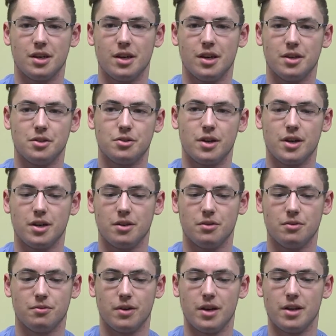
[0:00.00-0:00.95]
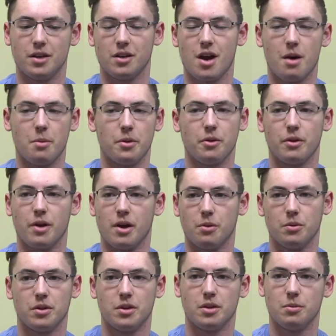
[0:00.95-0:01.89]
Uh, try to find a common
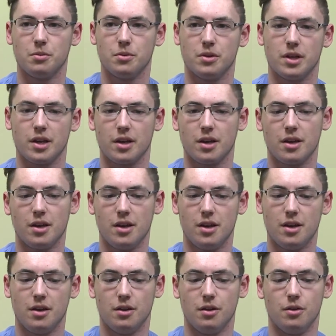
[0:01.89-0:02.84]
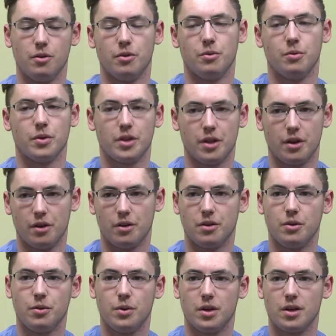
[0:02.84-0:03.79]
ground with them or like learn what they're
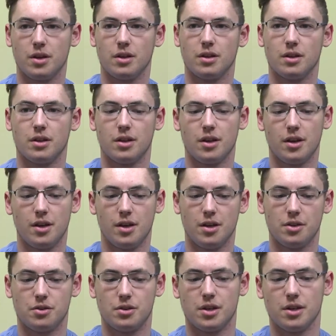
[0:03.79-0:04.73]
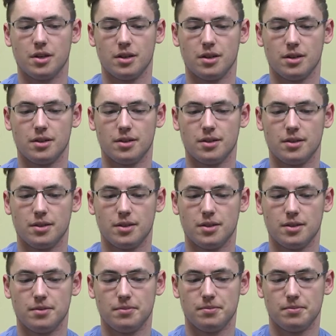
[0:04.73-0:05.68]
doing and try to,
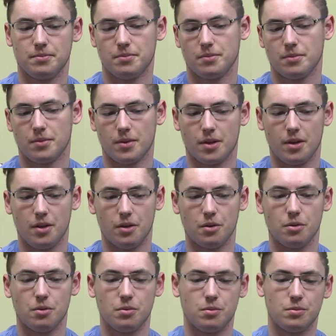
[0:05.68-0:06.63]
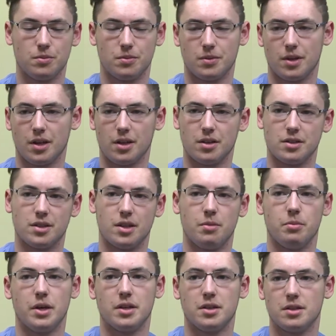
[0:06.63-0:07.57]
you know, get on the
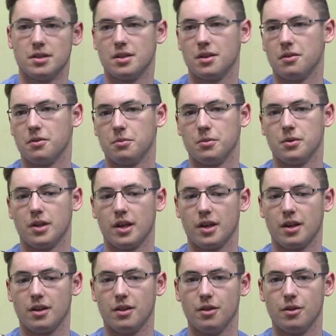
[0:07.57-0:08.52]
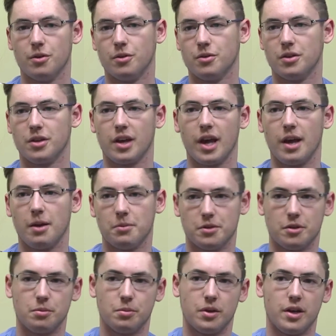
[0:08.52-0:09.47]
same basis as them. Like, learn the
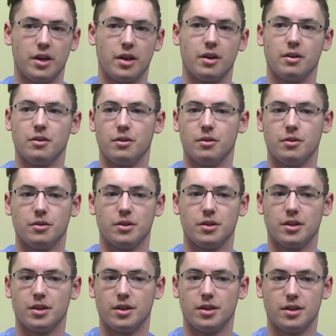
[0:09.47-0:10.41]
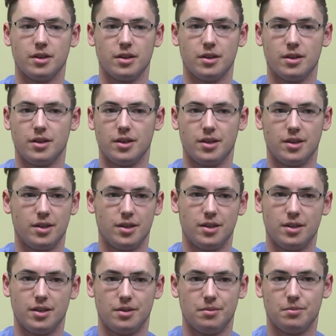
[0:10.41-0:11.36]
games they're playing or learn the,
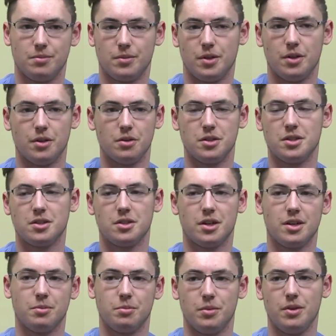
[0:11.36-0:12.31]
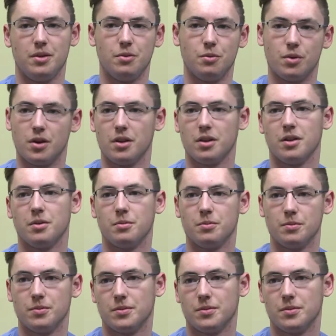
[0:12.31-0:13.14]
you know, just try to be one of them.